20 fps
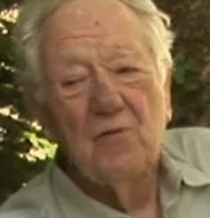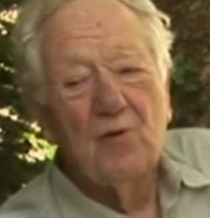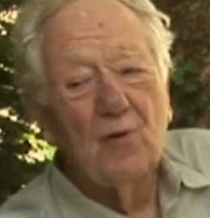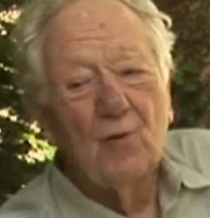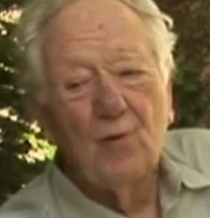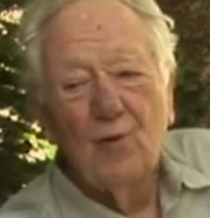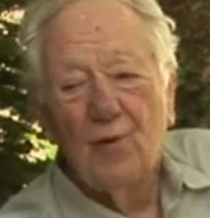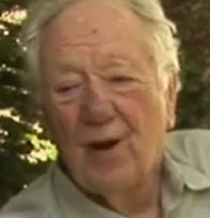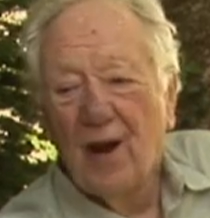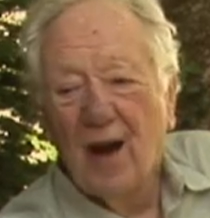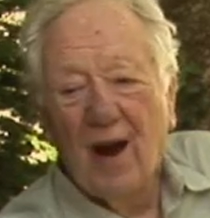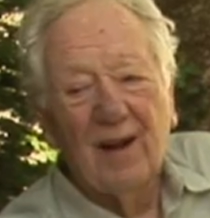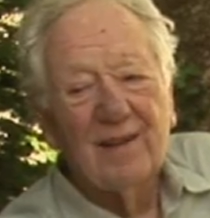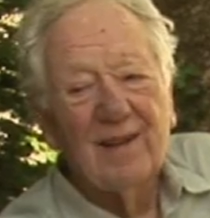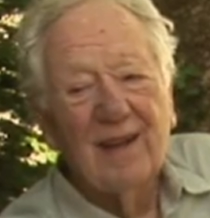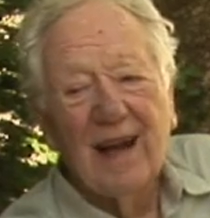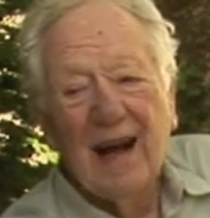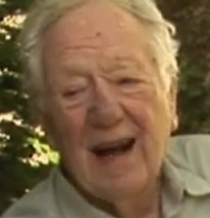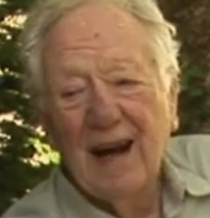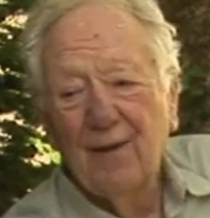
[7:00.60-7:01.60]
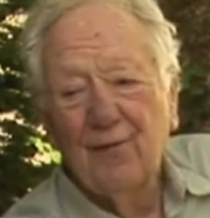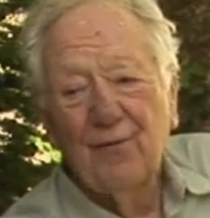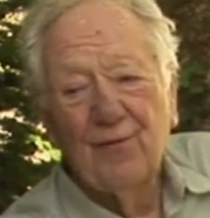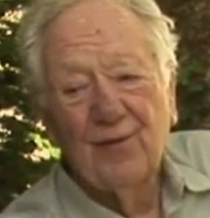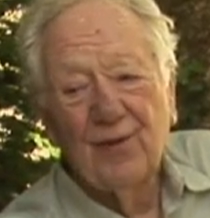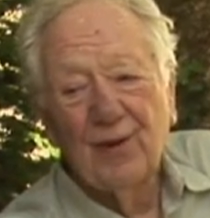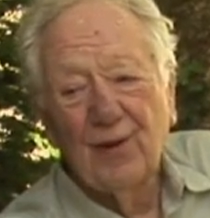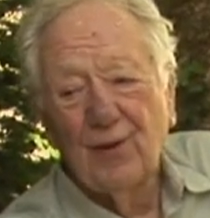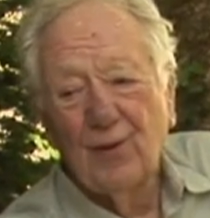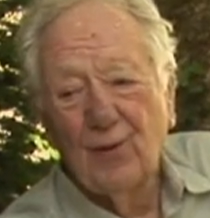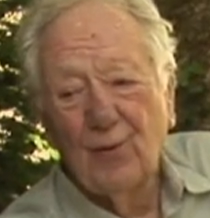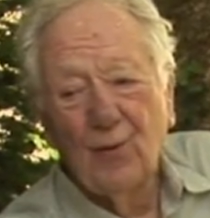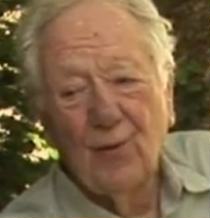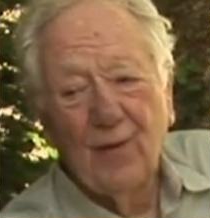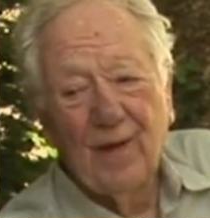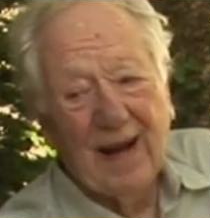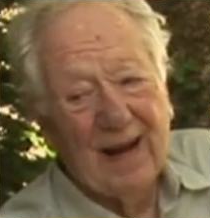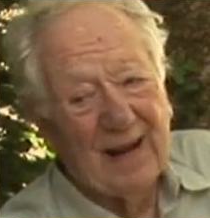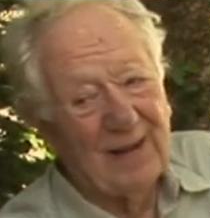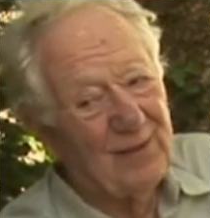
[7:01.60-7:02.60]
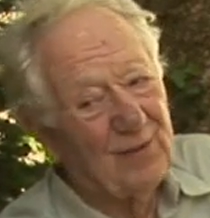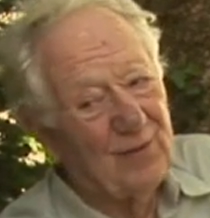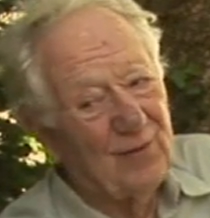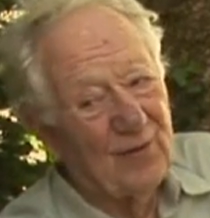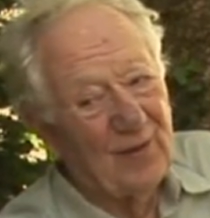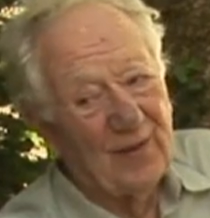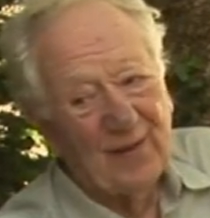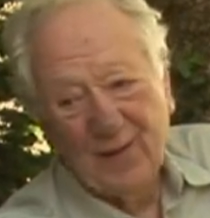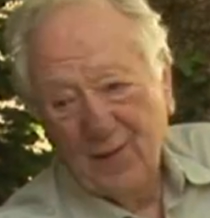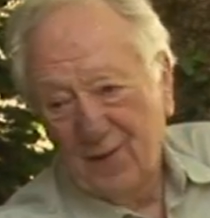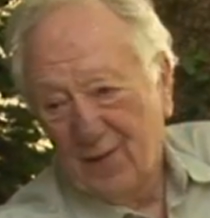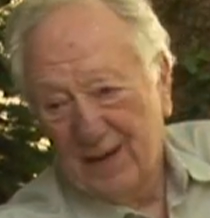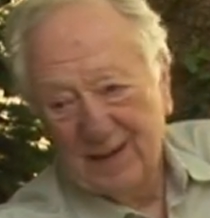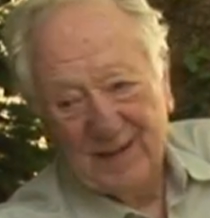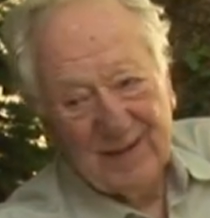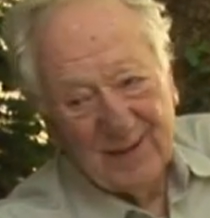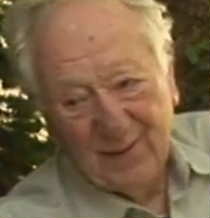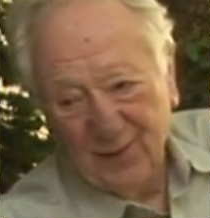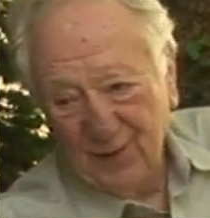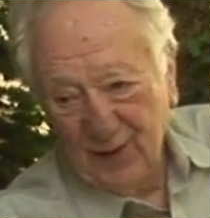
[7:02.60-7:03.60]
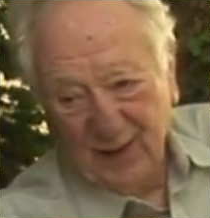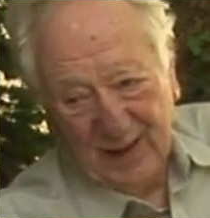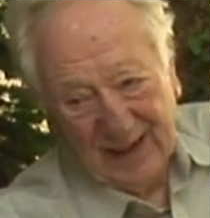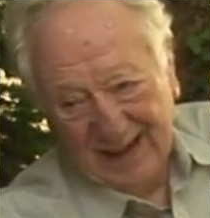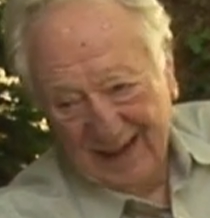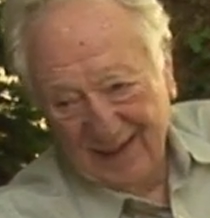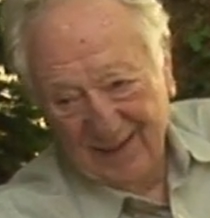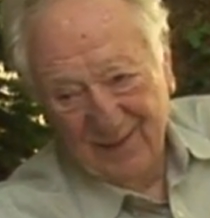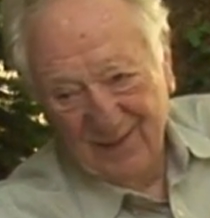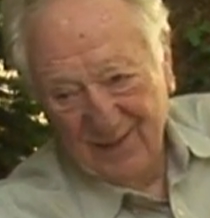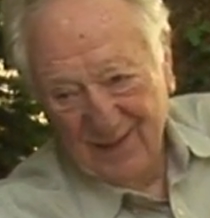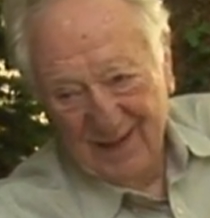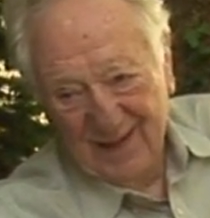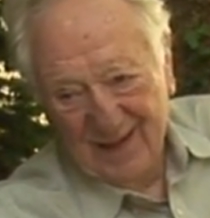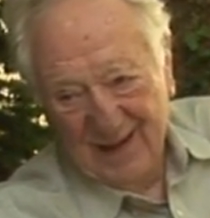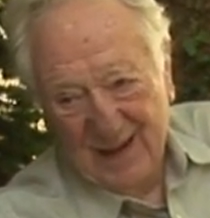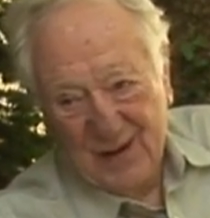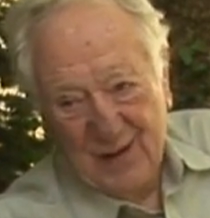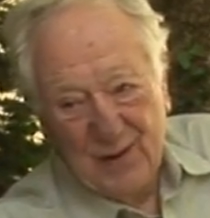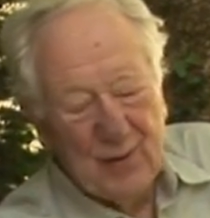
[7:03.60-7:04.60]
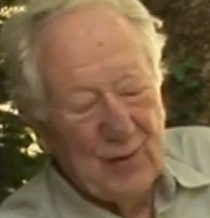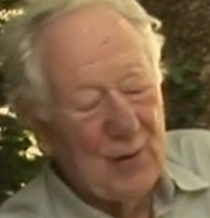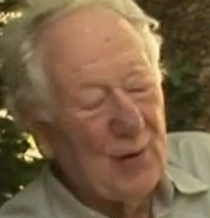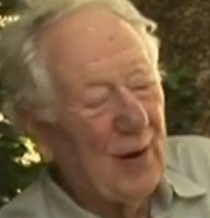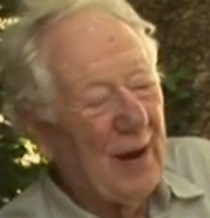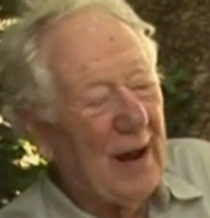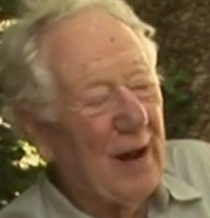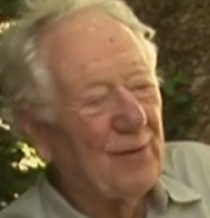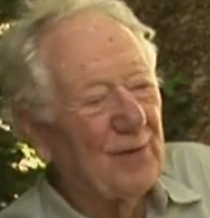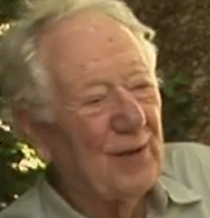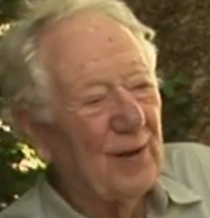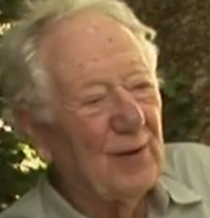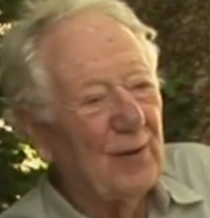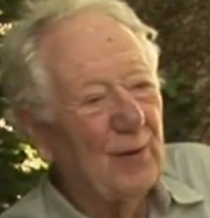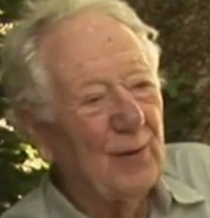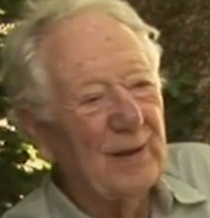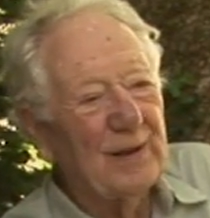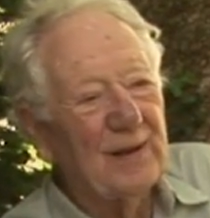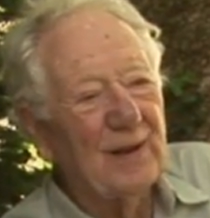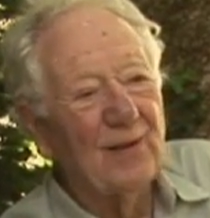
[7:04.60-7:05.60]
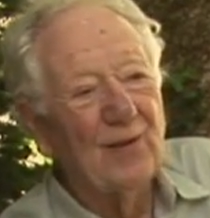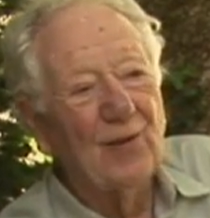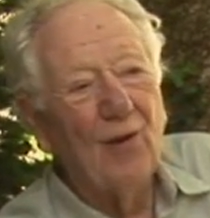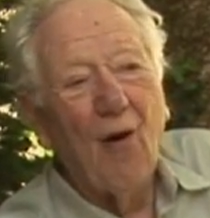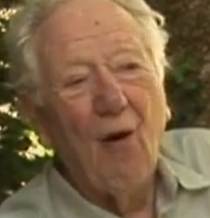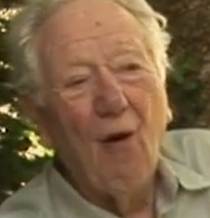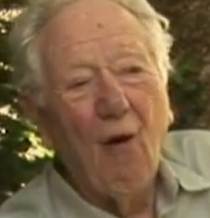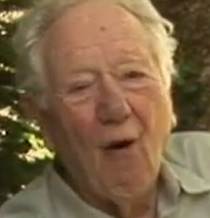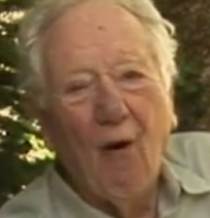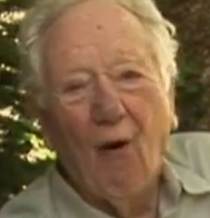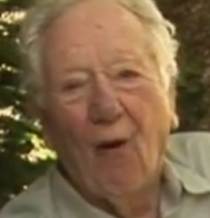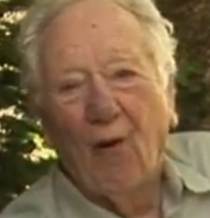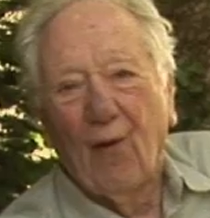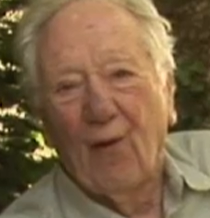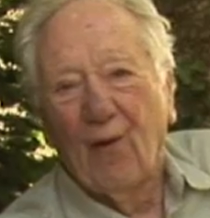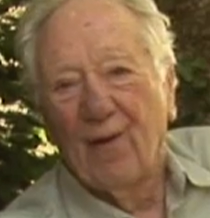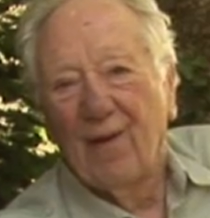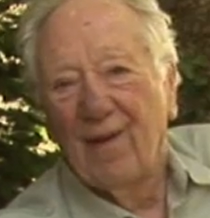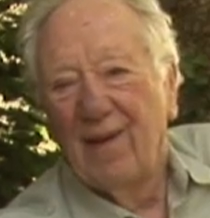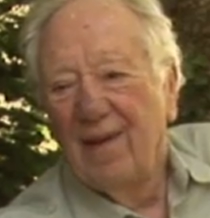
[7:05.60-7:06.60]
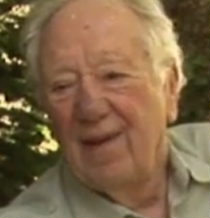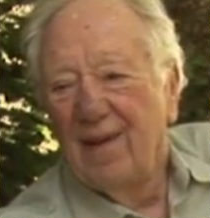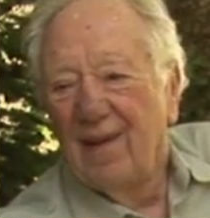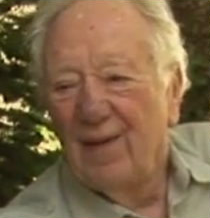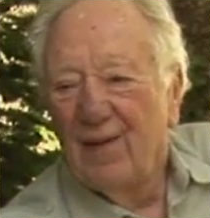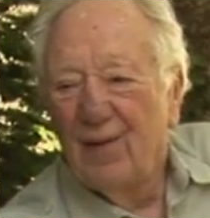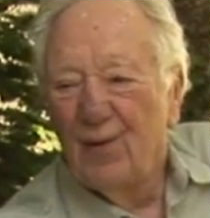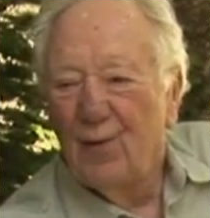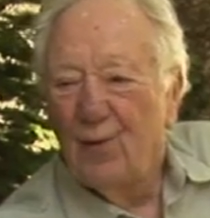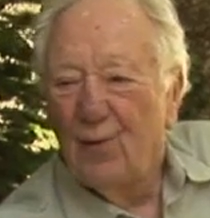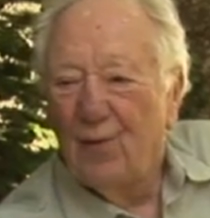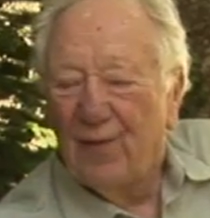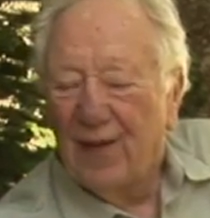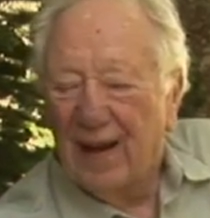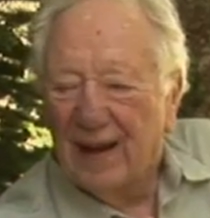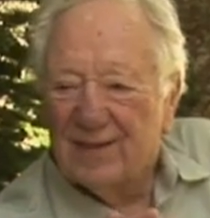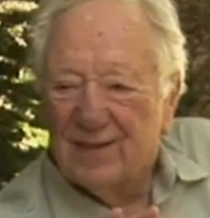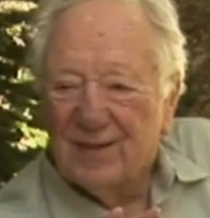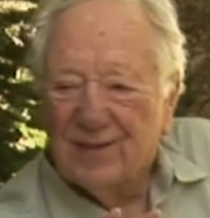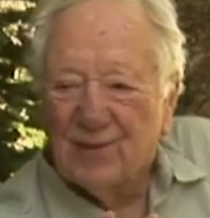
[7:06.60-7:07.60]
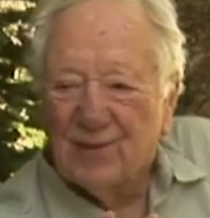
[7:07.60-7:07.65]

do not have to do that for the rest of your life. You don't have to do it at all. You, that's